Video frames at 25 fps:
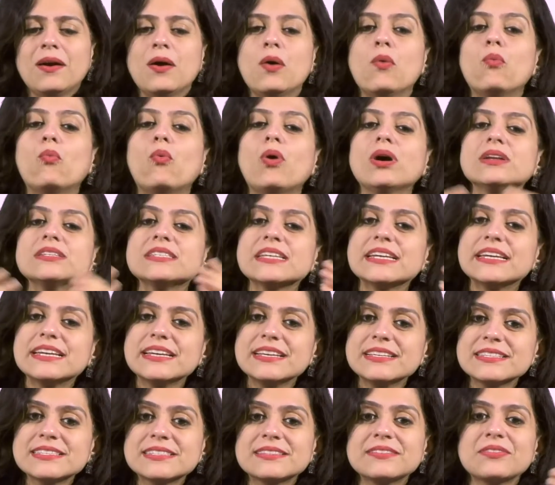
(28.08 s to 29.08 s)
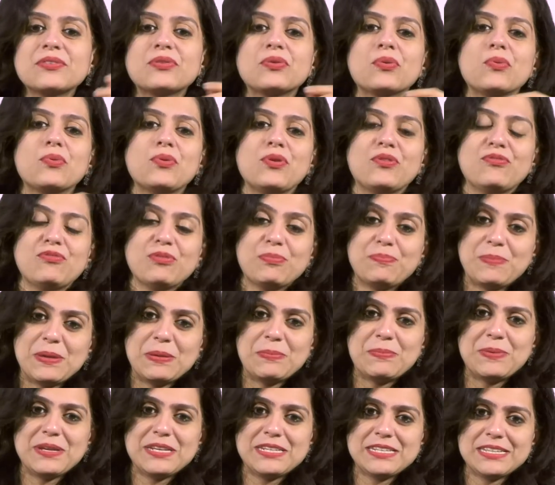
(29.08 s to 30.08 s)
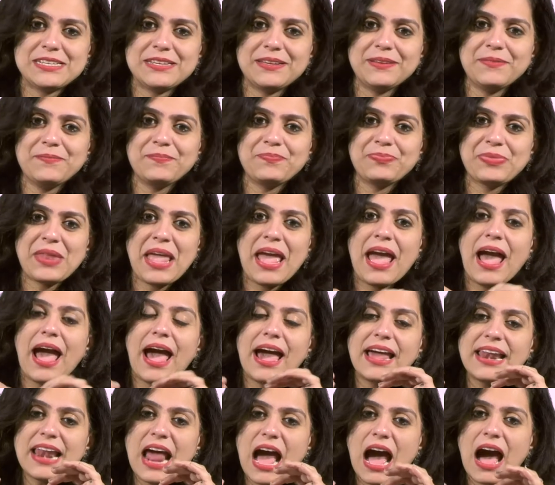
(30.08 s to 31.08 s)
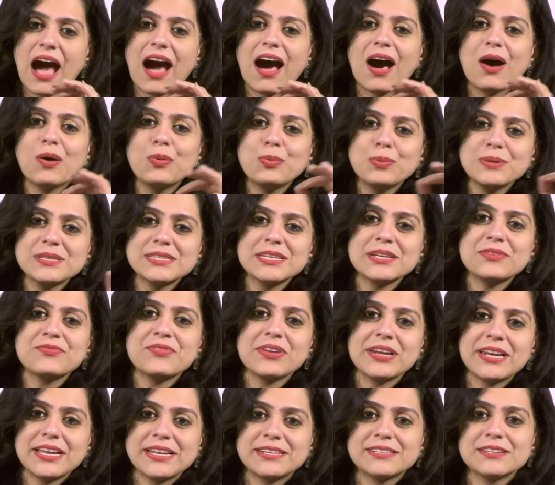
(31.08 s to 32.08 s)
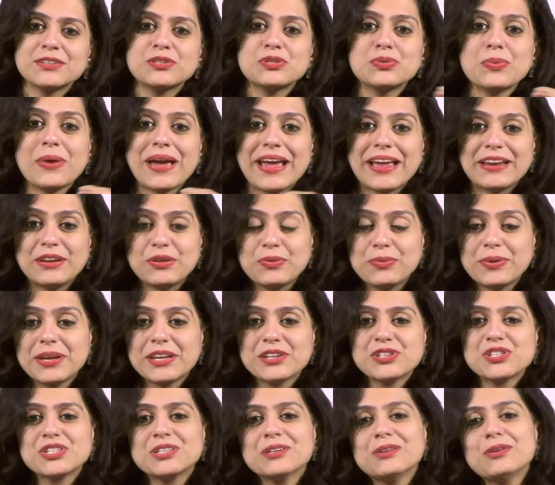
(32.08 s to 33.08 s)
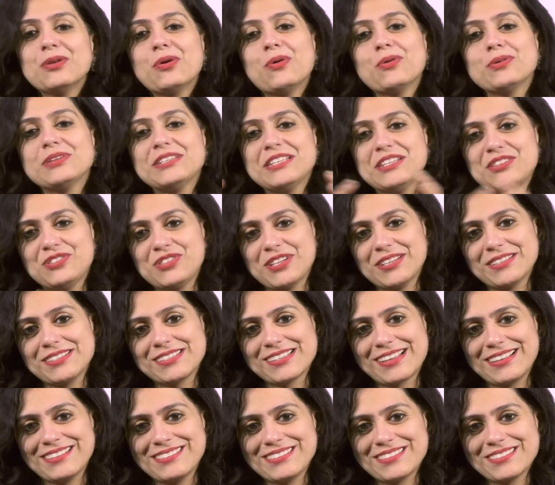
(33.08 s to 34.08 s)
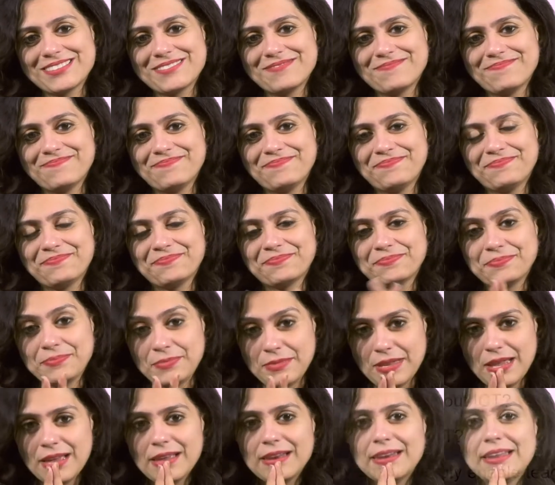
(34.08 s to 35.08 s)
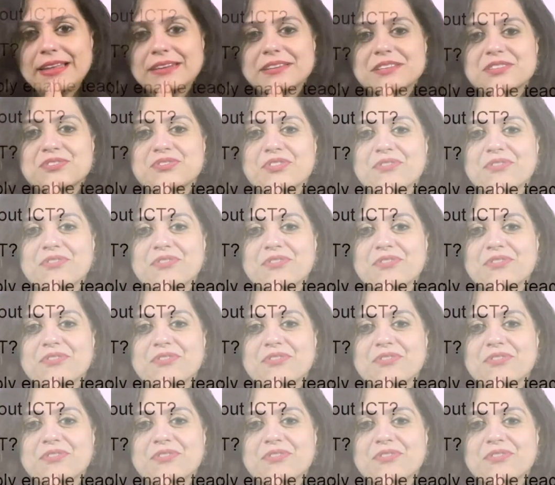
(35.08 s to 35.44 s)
what is the role of a PPT and how is it related to educational or teaching skills? Let us